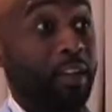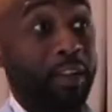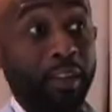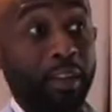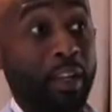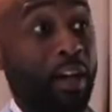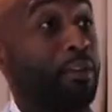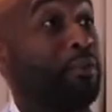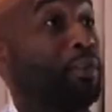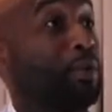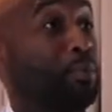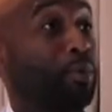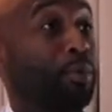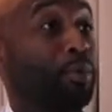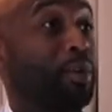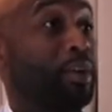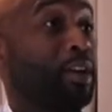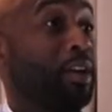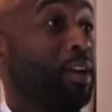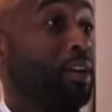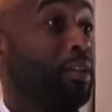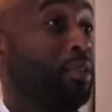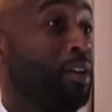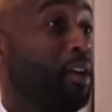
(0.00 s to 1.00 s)
love and
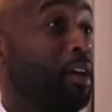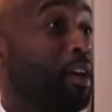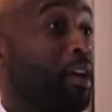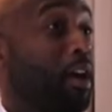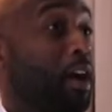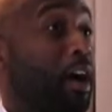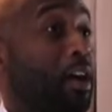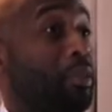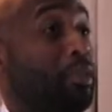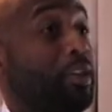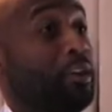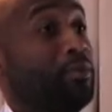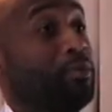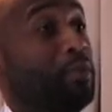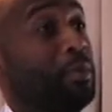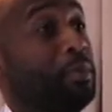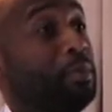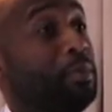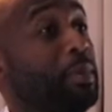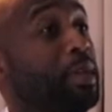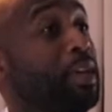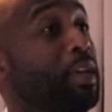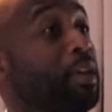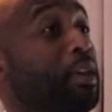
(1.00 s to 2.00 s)
breathe. I think for
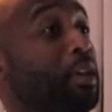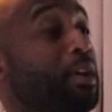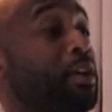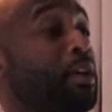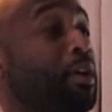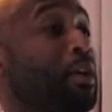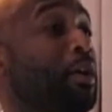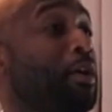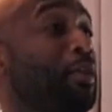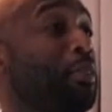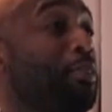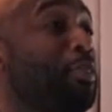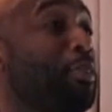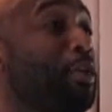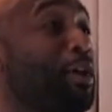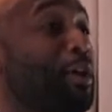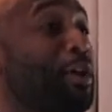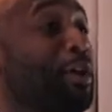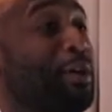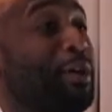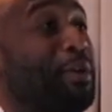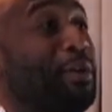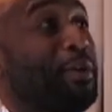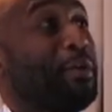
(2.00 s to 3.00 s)
me,
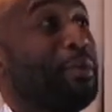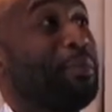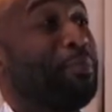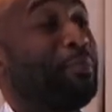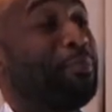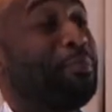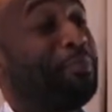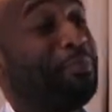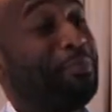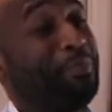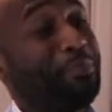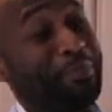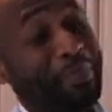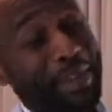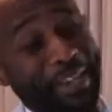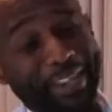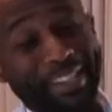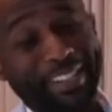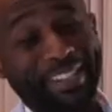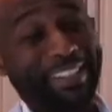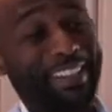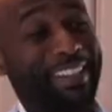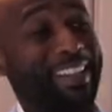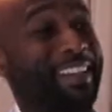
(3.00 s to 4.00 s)
the
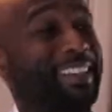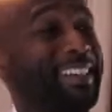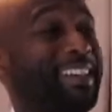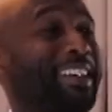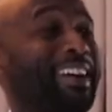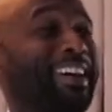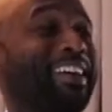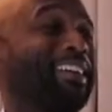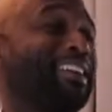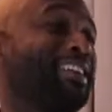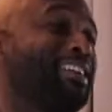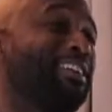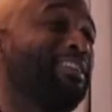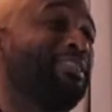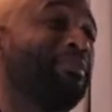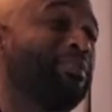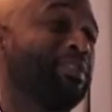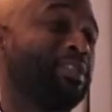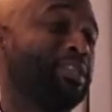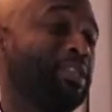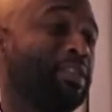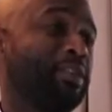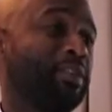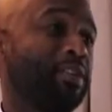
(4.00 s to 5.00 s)
biggest thing that I get out of
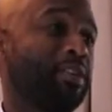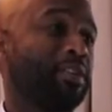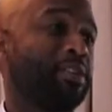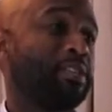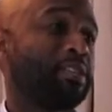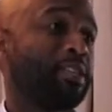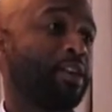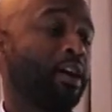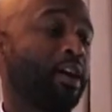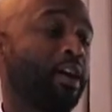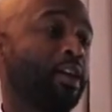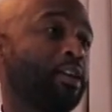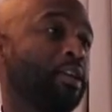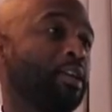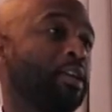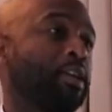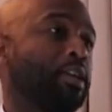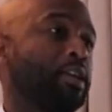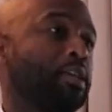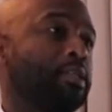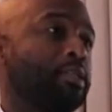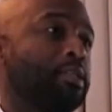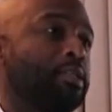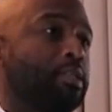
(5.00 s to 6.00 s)
interior design
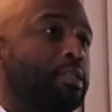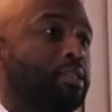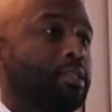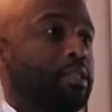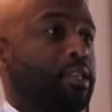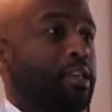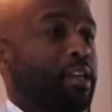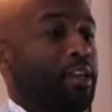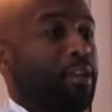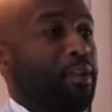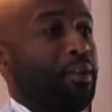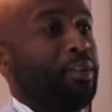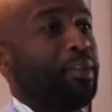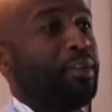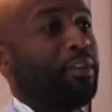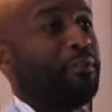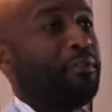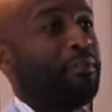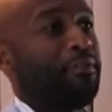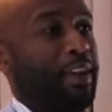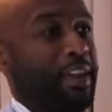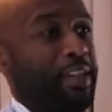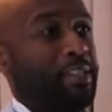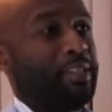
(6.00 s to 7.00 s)
is to see the
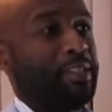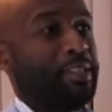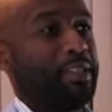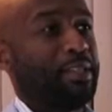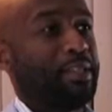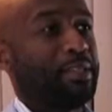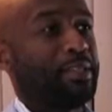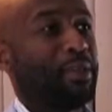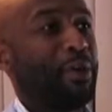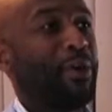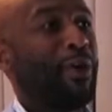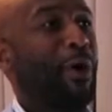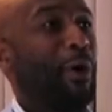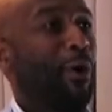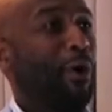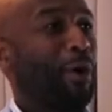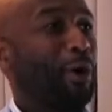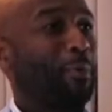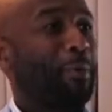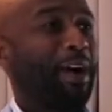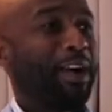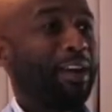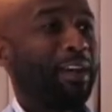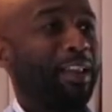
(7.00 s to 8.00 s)
faces
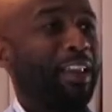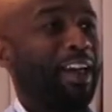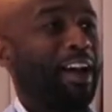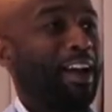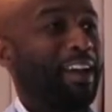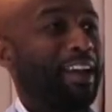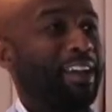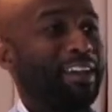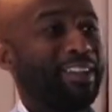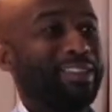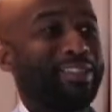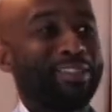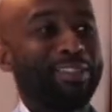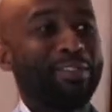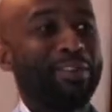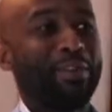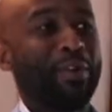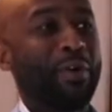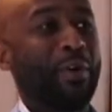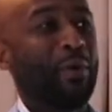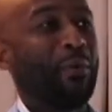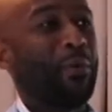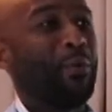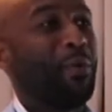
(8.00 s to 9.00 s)
on my clients,
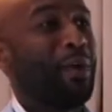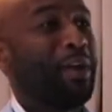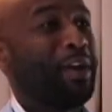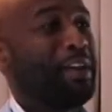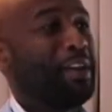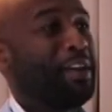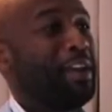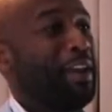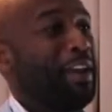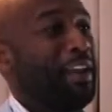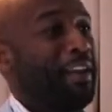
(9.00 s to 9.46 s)
when